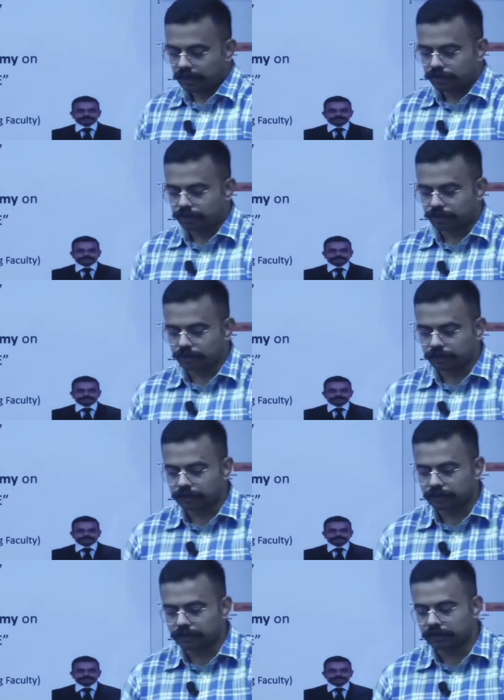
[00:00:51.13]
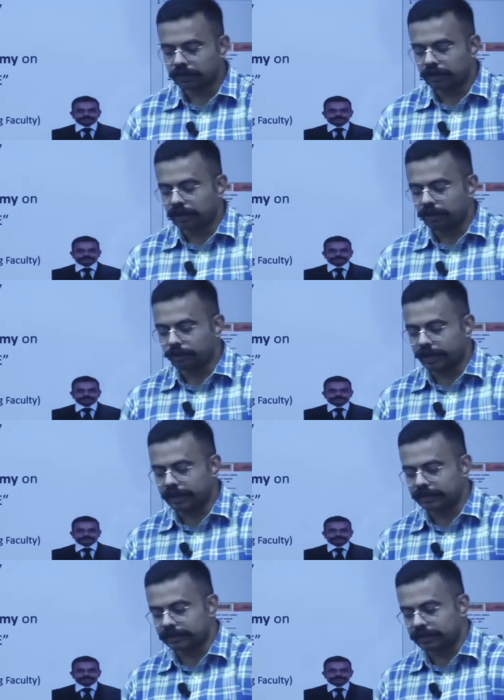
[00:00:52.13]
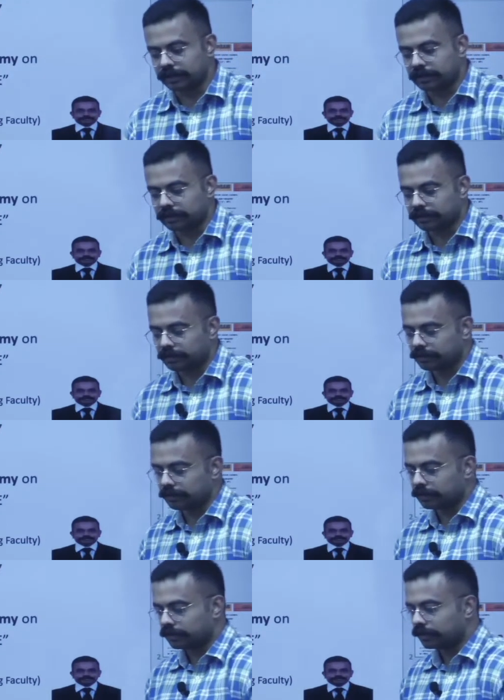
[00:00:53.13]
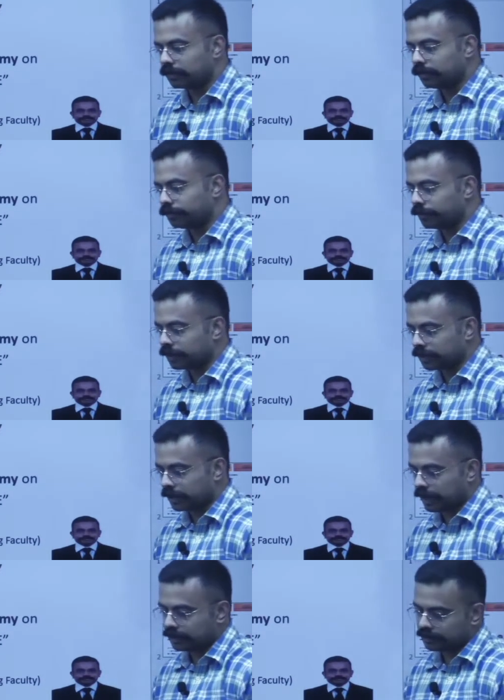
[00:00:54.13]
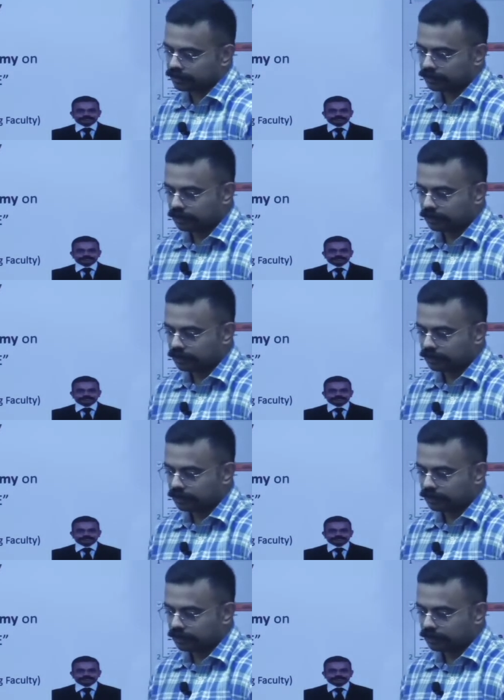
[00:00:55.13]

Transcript: So today is the first class.